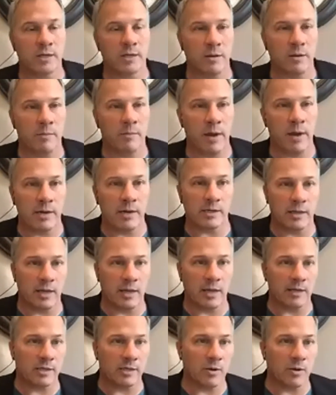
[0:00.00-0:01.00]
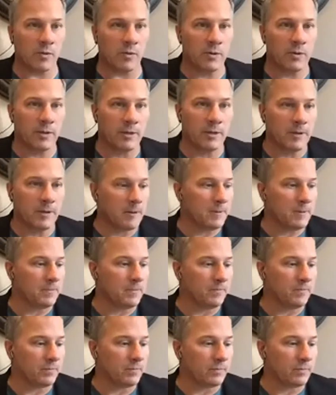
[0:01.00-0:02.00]
It's an amazing thing. So
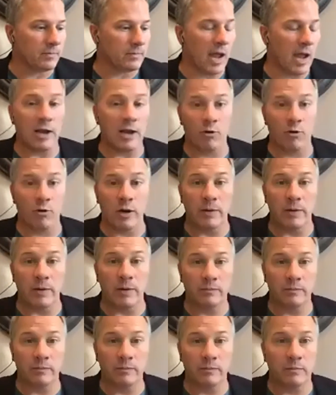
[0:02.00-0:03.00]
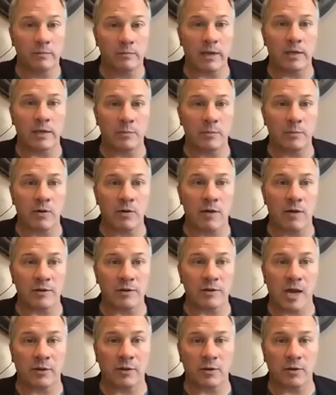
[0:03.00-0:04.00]
I agree that demographic's
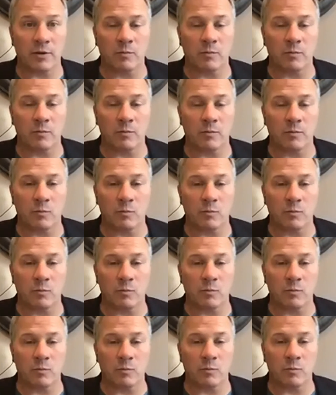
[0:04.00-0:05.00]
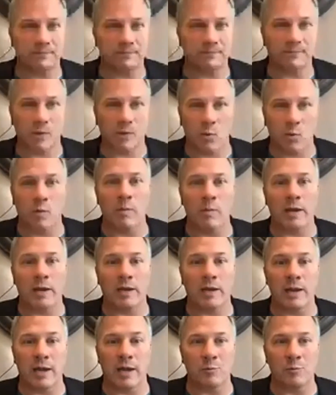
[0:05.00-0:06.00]
out there, and we're
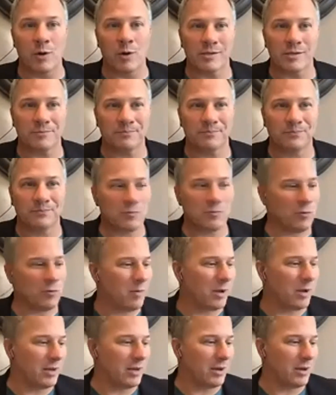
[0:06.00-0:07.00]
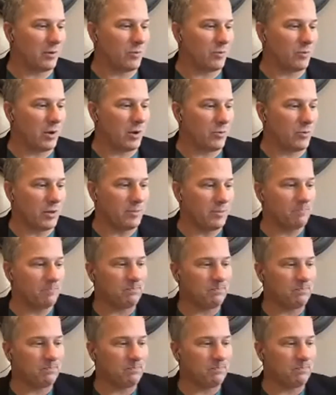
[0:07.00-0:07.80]
making headways. We're making headway with it.